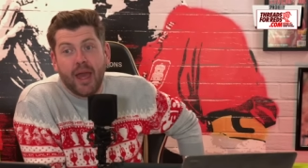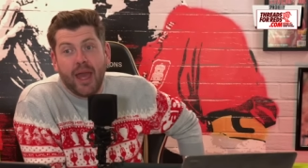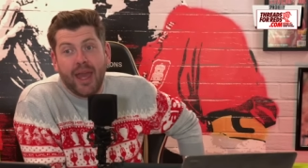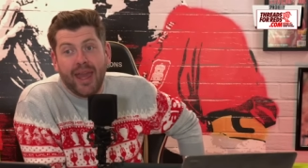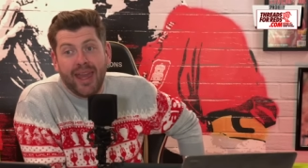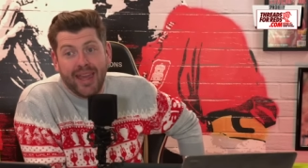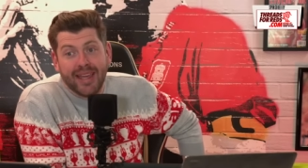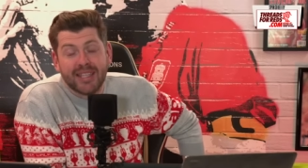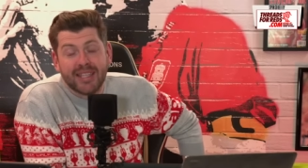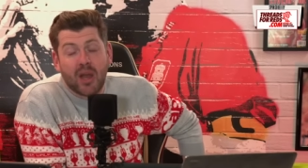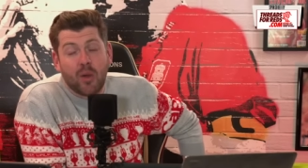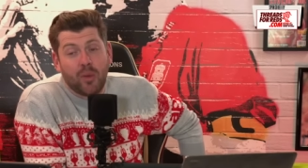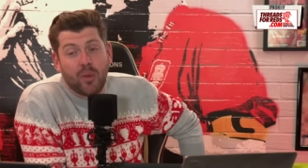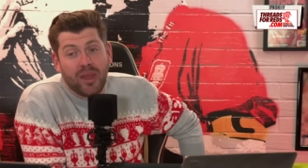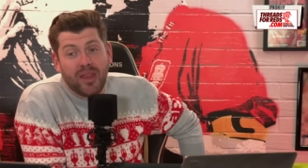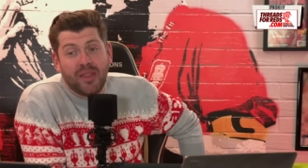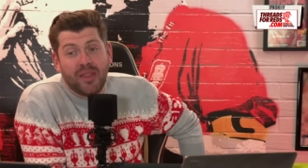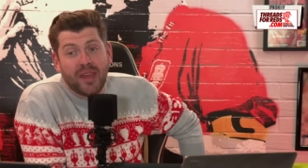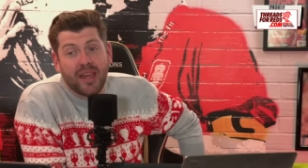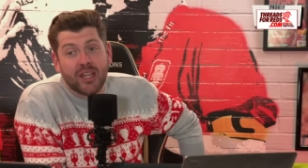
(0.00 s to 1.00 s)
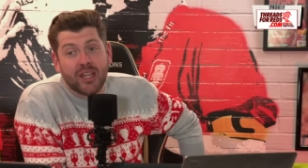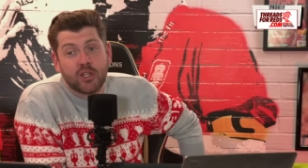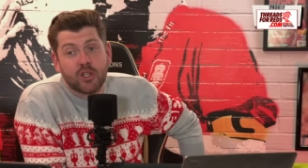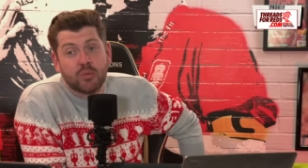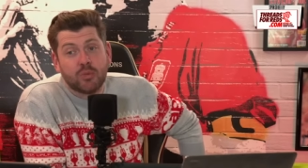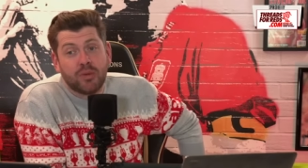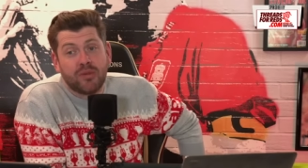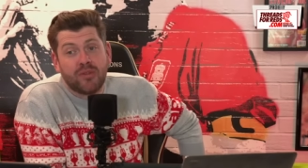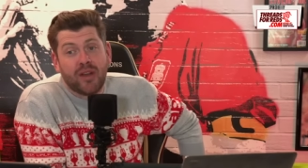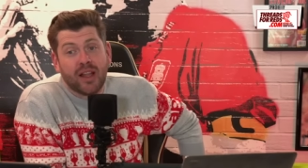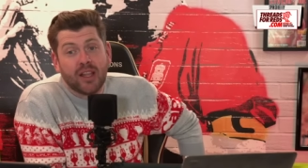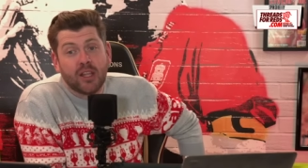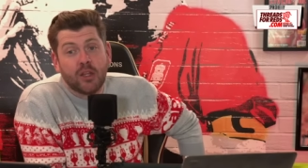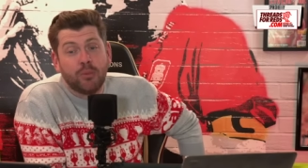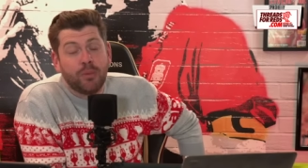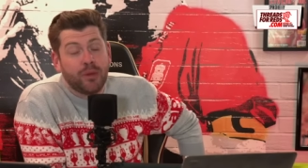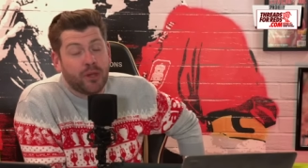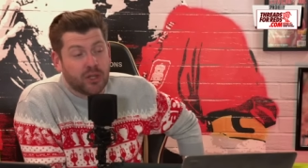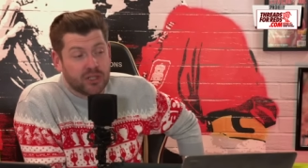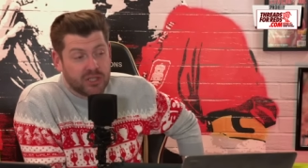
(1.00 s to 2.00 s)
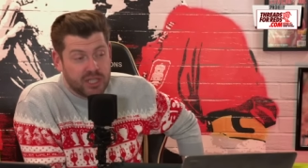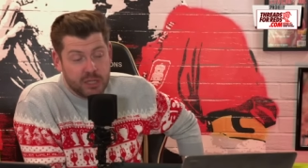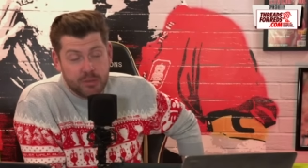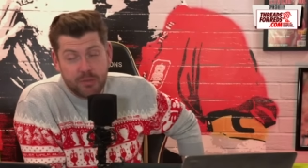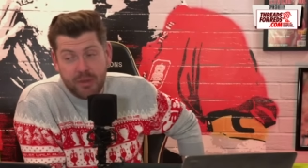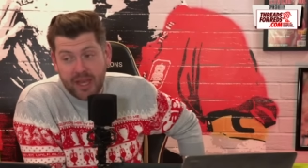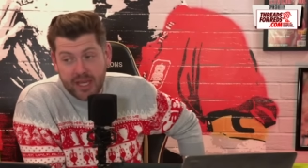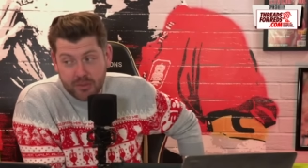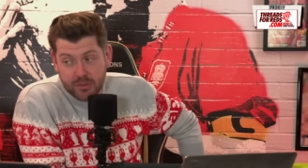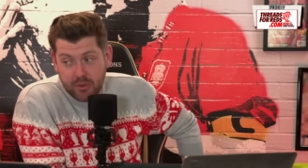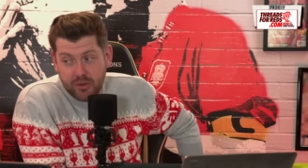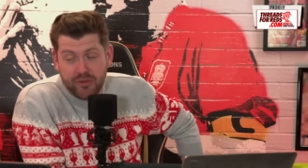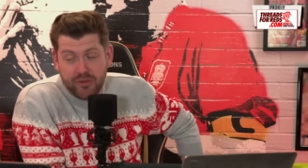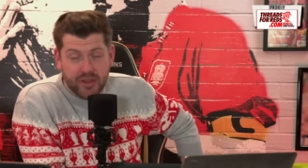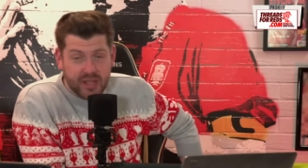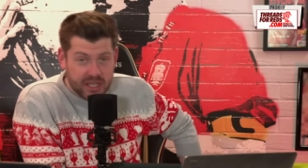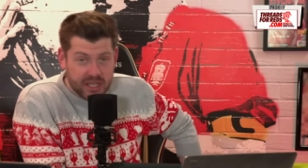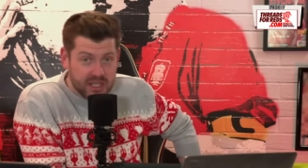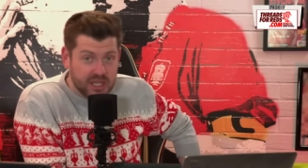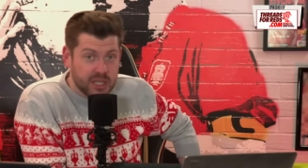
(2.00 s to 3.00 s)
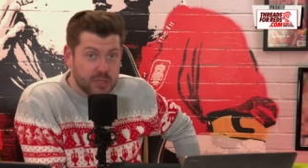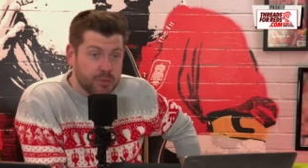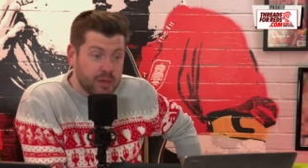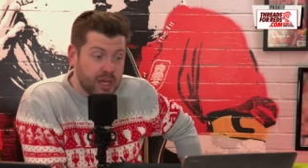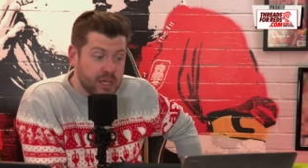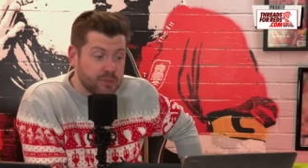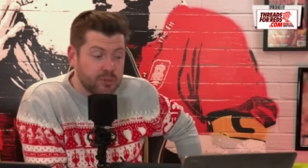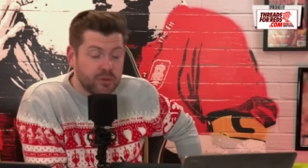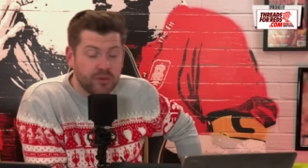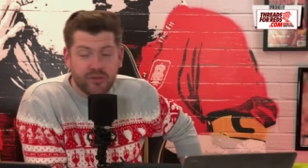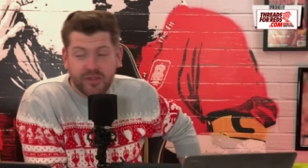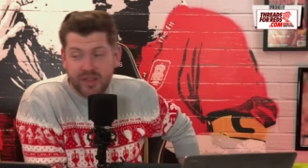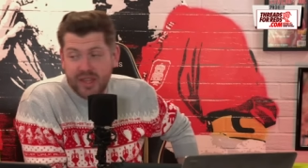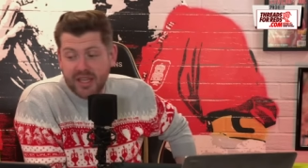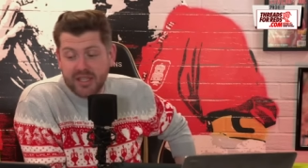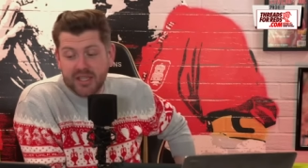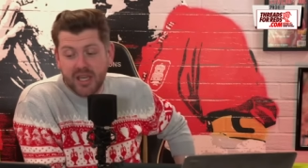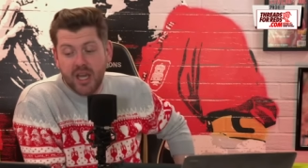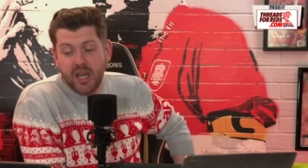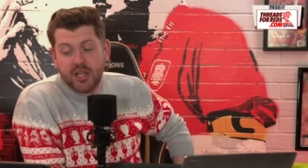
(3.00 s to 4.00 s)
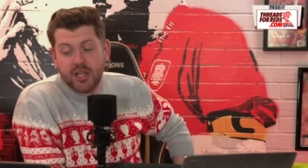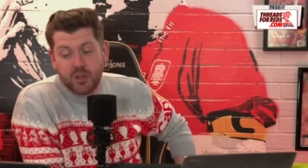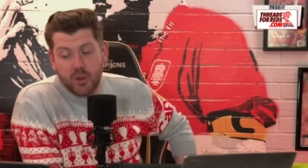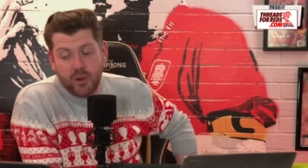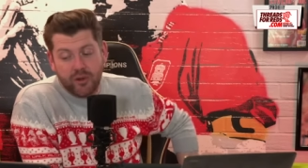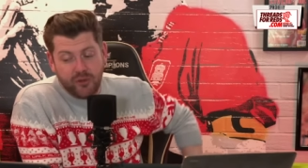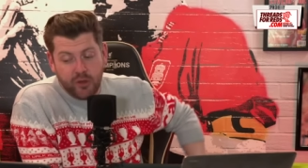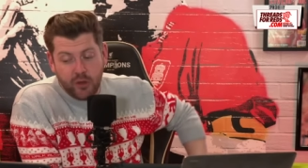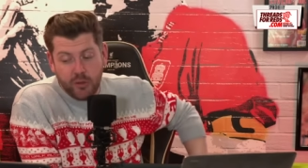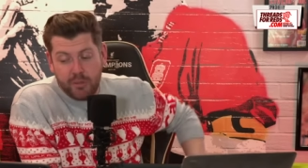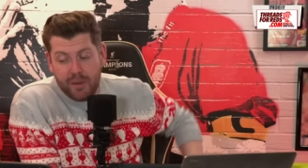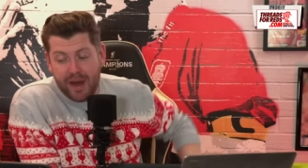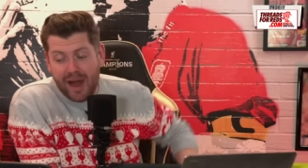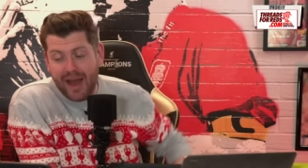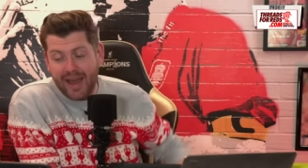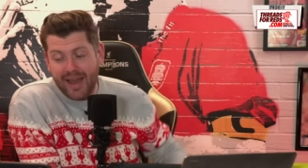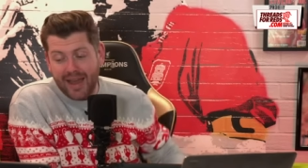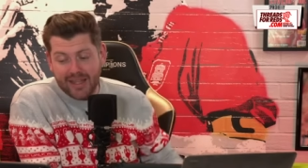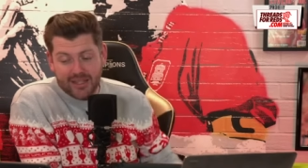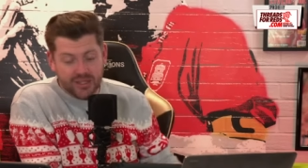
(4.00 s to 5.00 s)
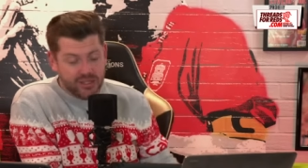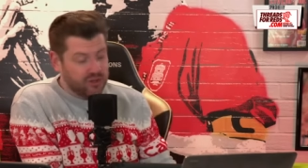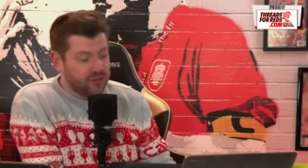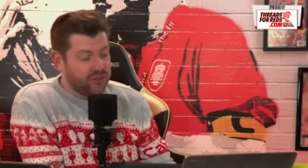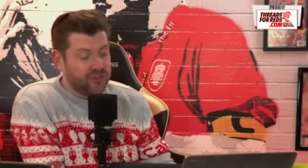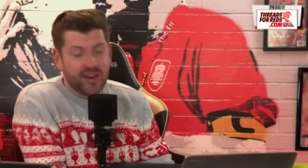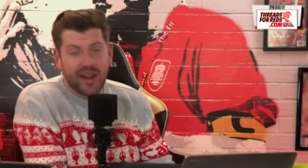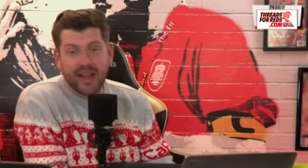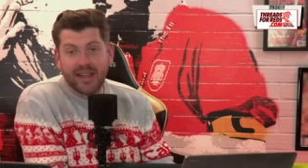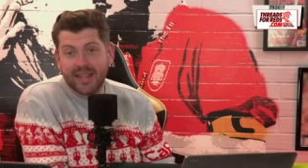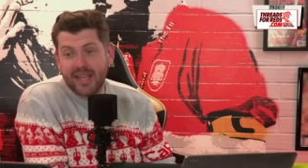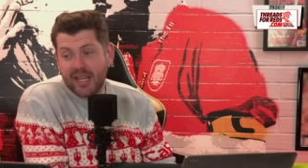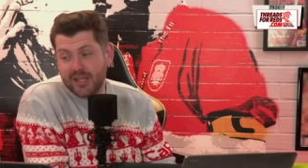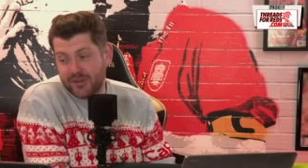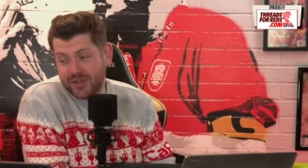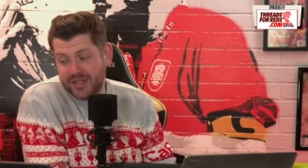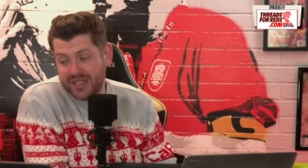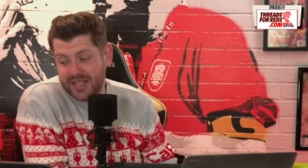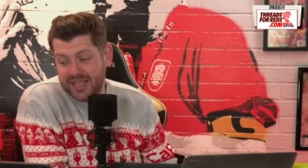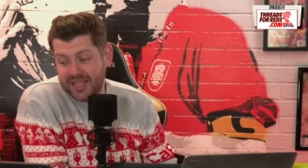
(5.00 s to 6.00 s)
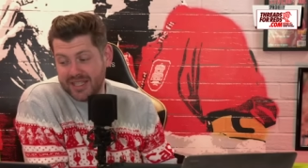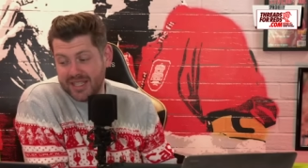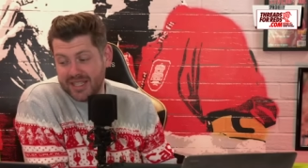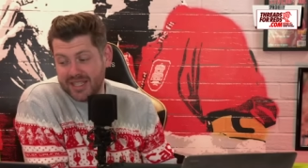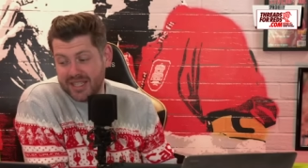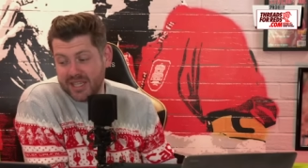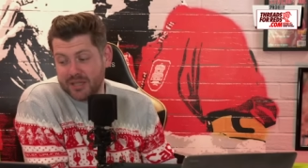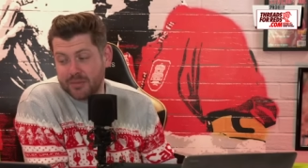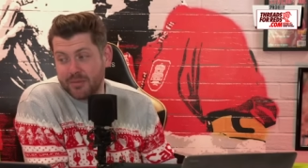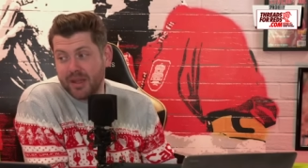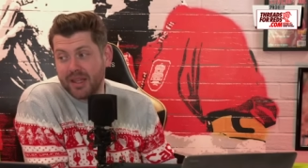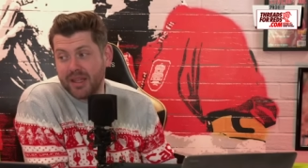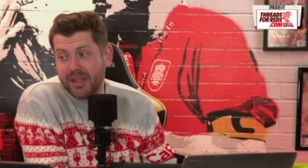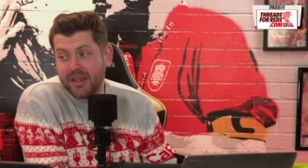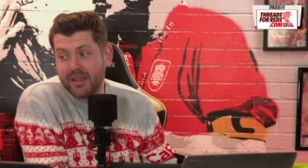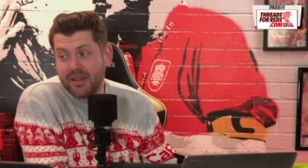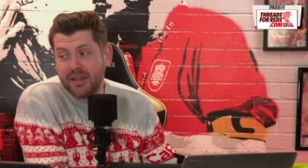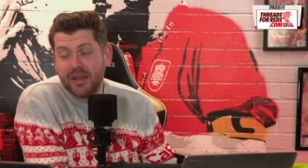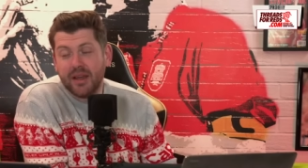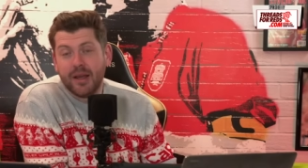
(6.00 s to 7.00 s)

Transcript: Here's how we think it should be valued, because this player's moved for this and this player's moved for this. So if you buy Enzo Fernandez for £66 million,